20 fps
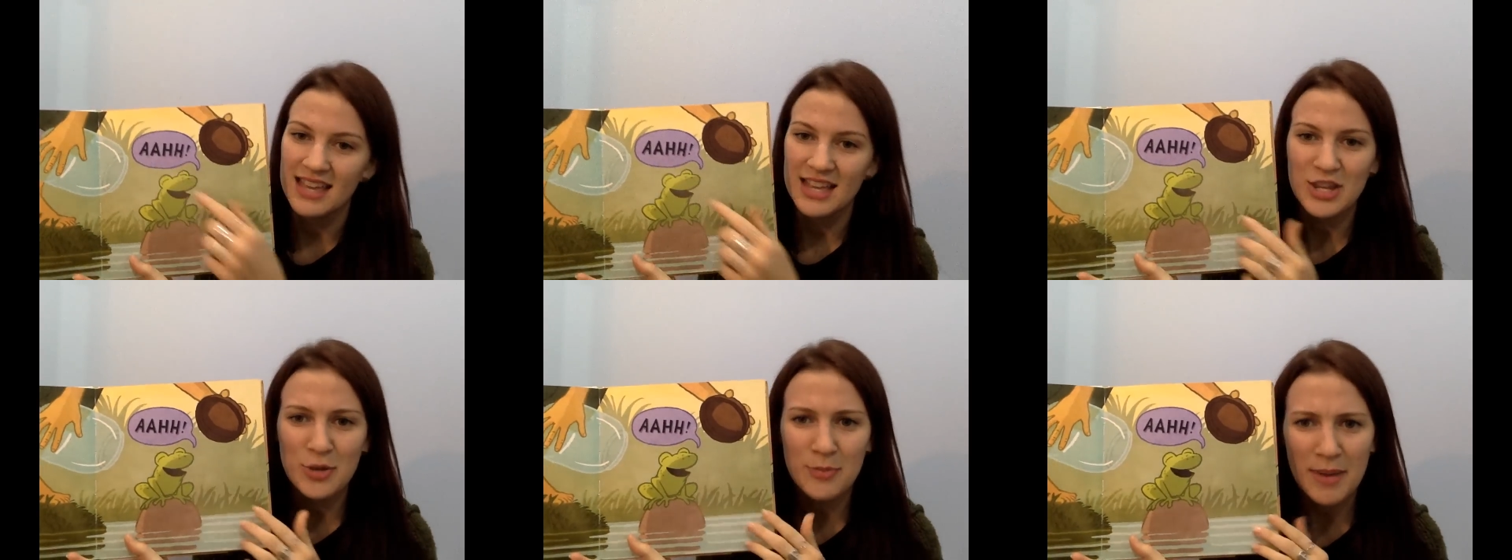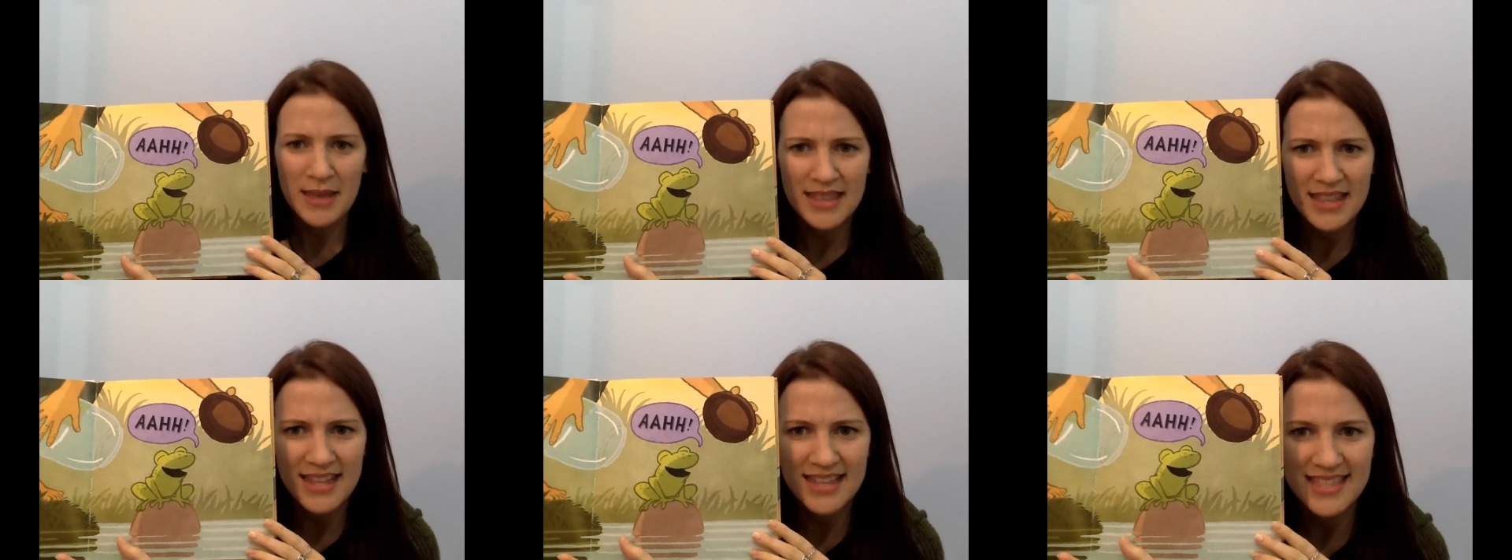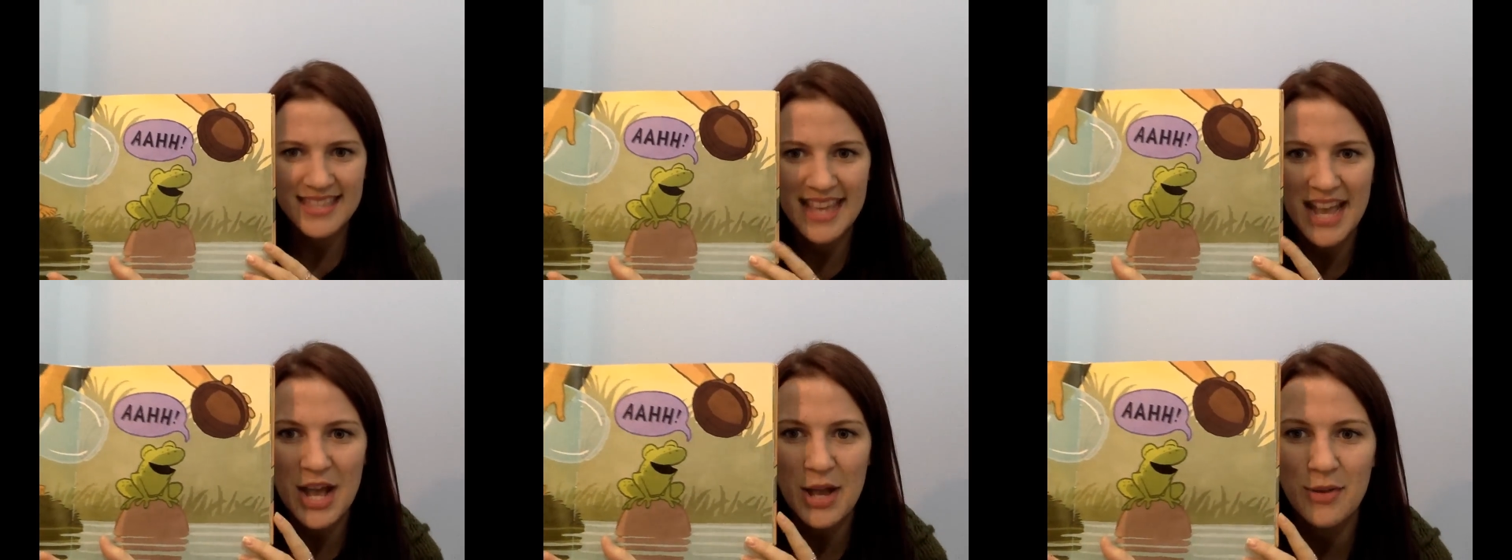can you make
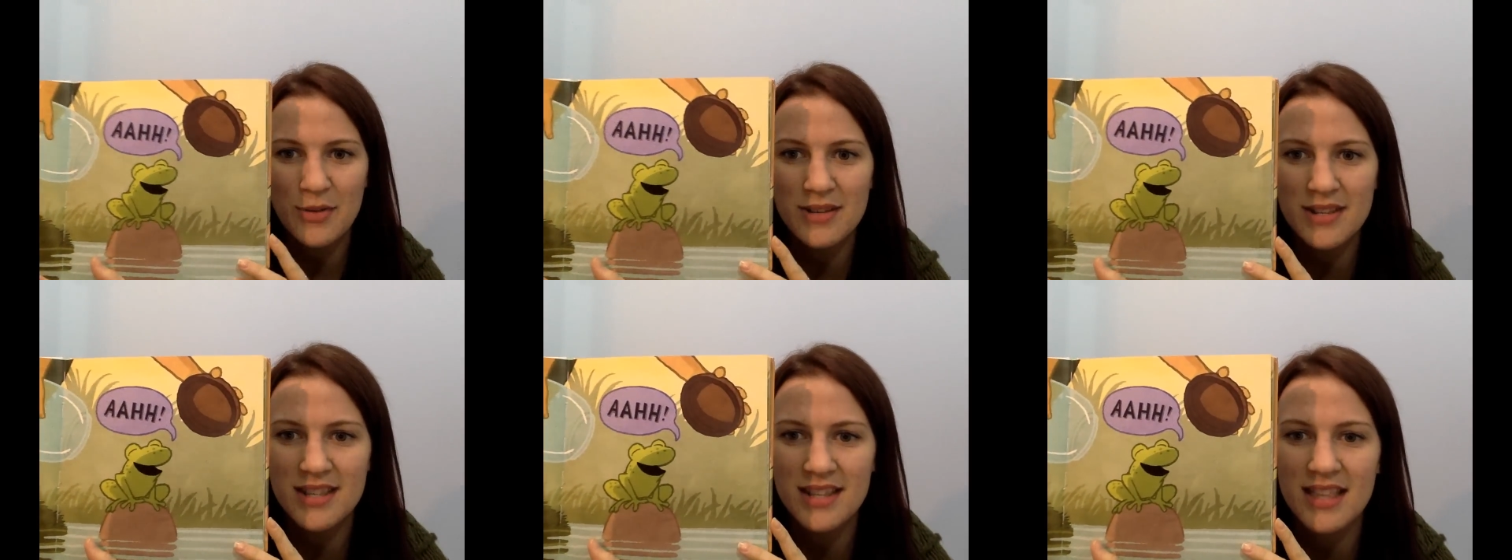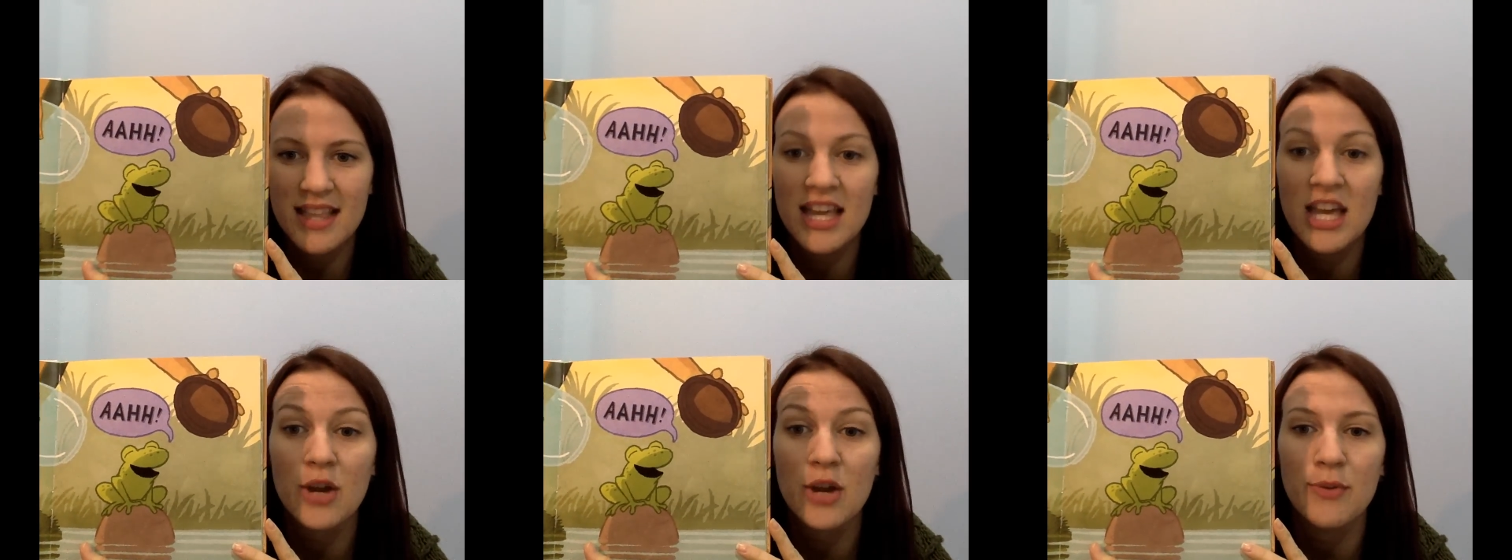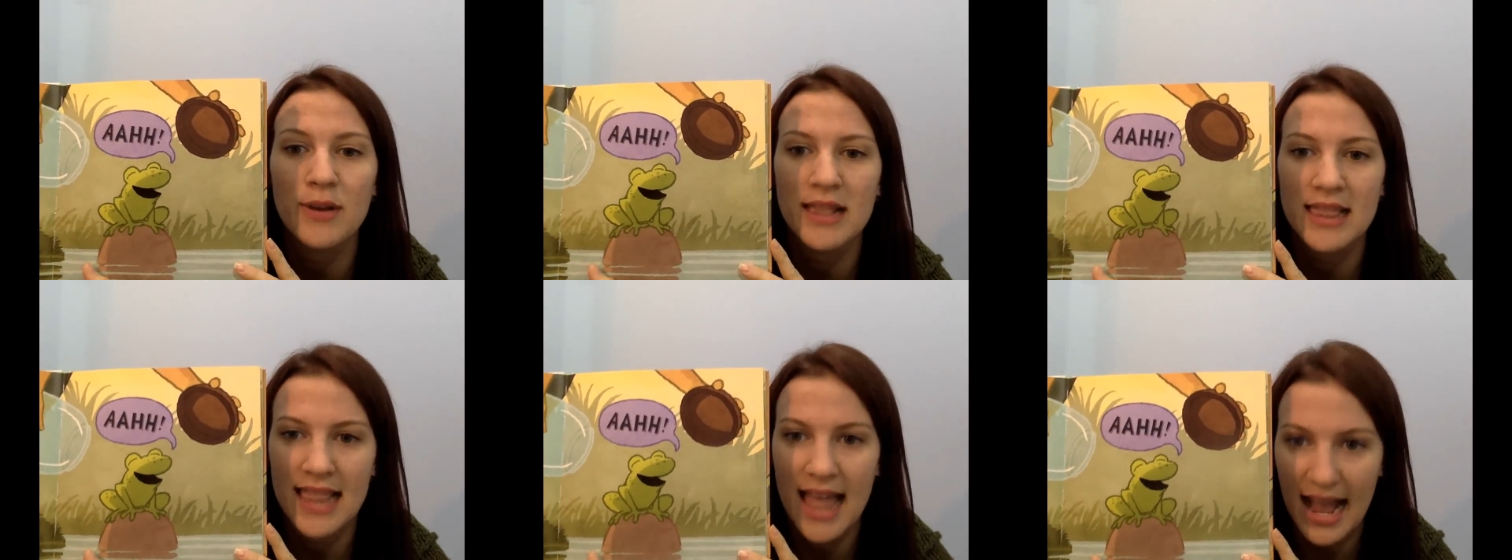that sound? Like a
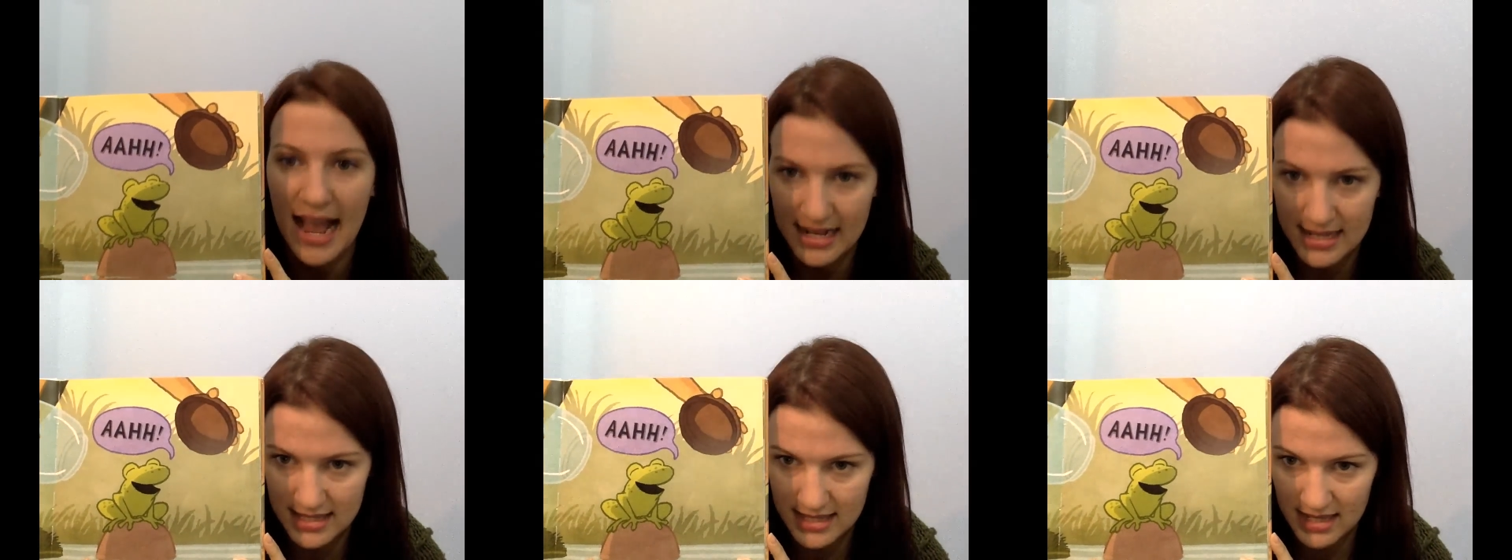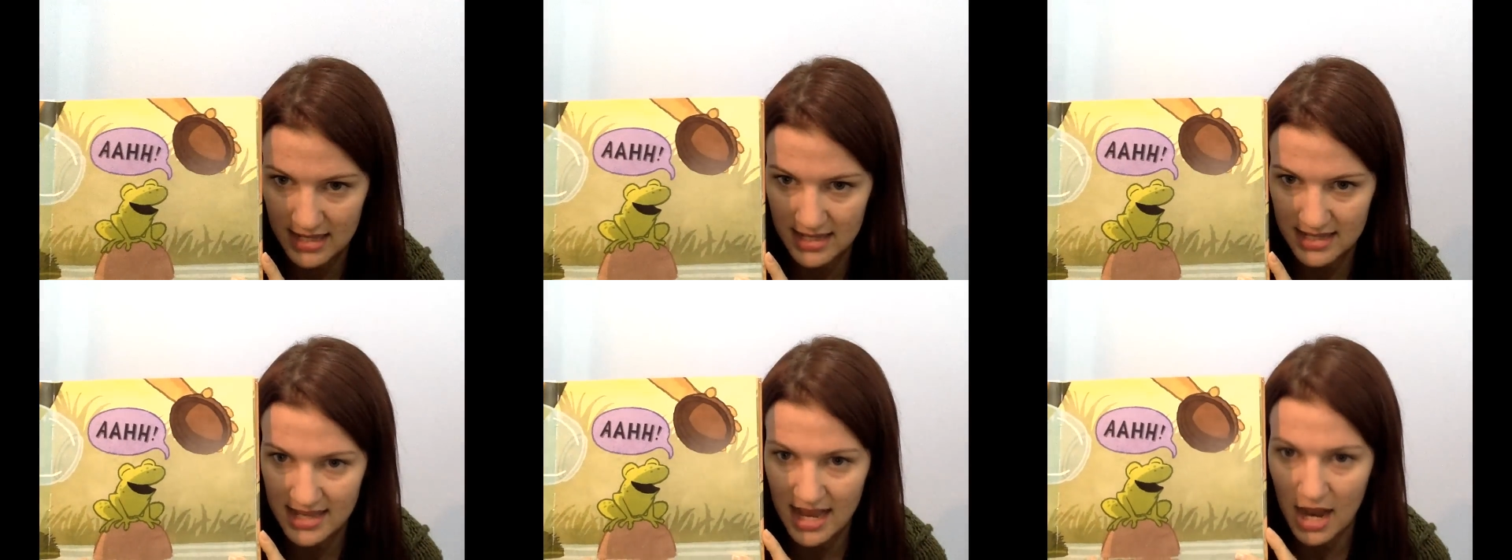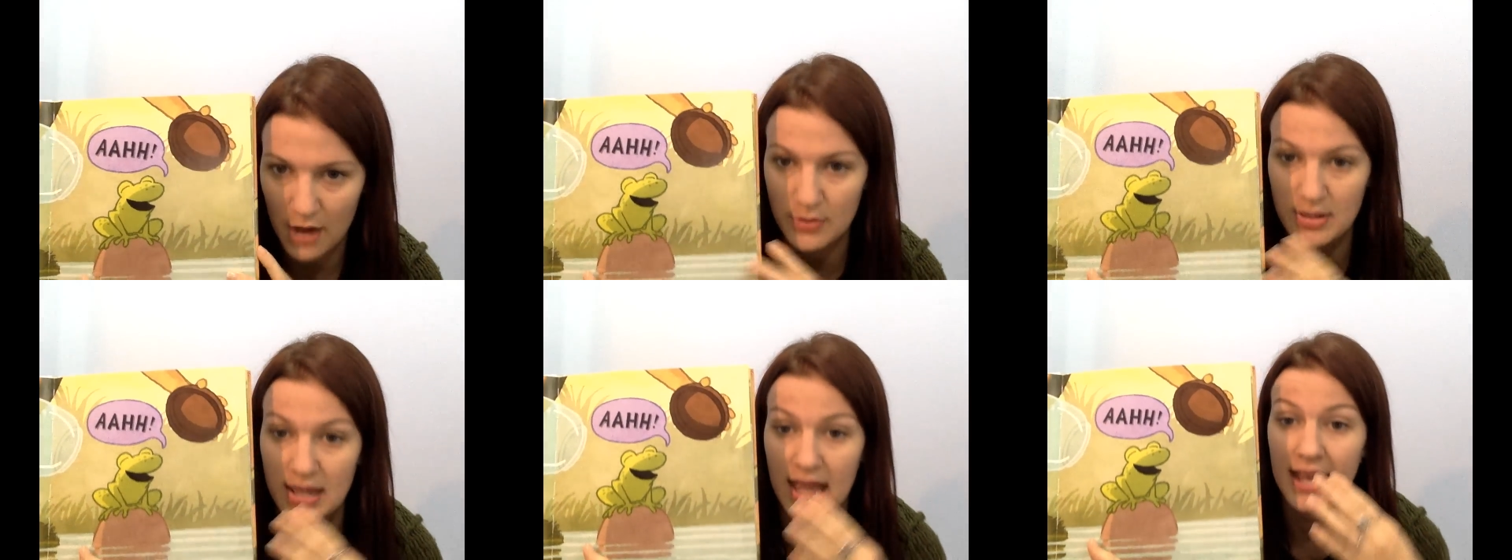relaxing sound,